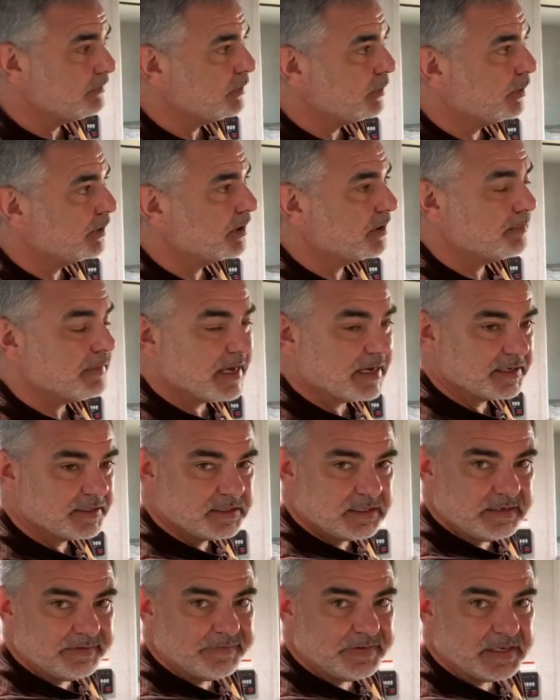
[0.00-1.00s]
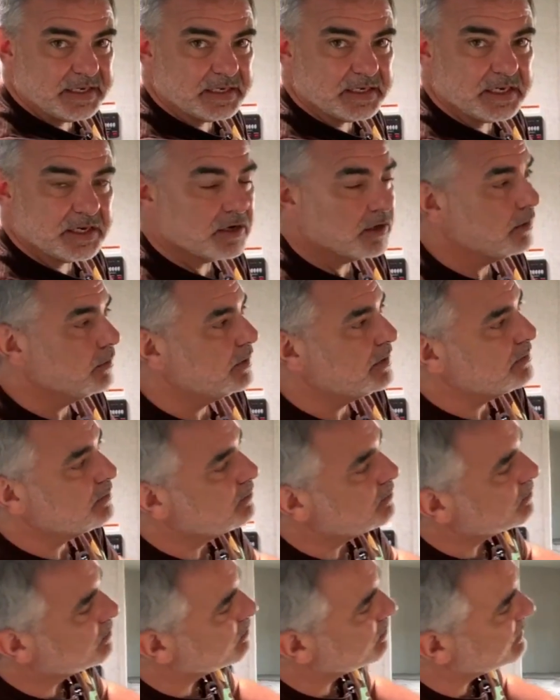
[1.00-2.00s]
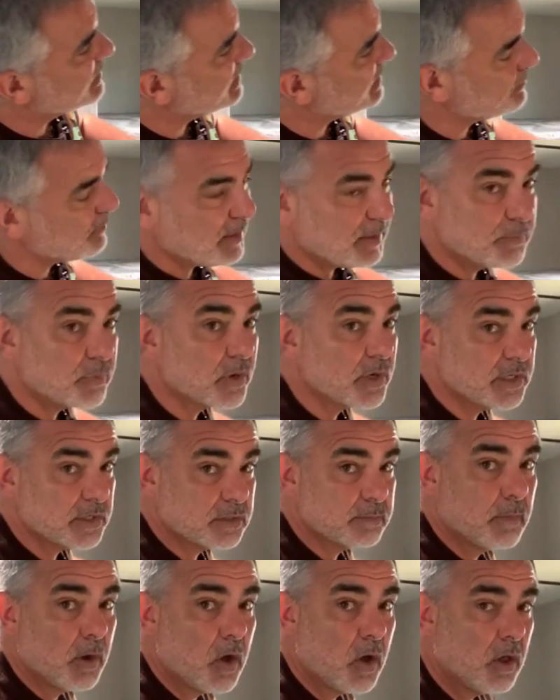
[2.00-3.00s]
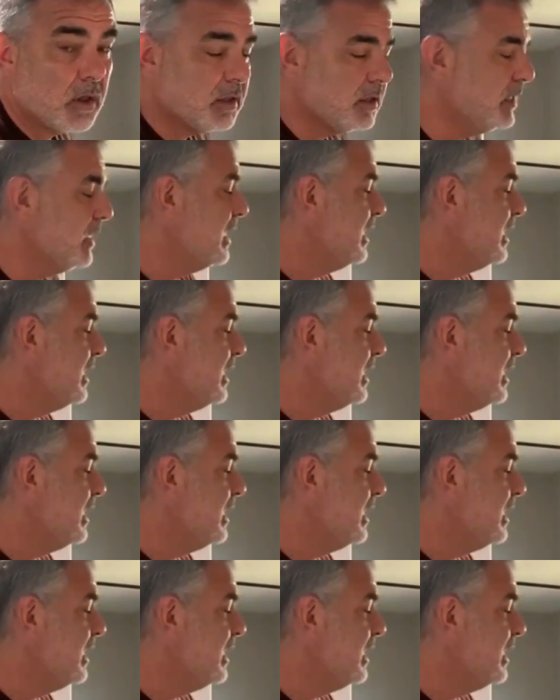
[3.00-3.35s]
if you were going to mount a TV in here. It would need to be pretty small.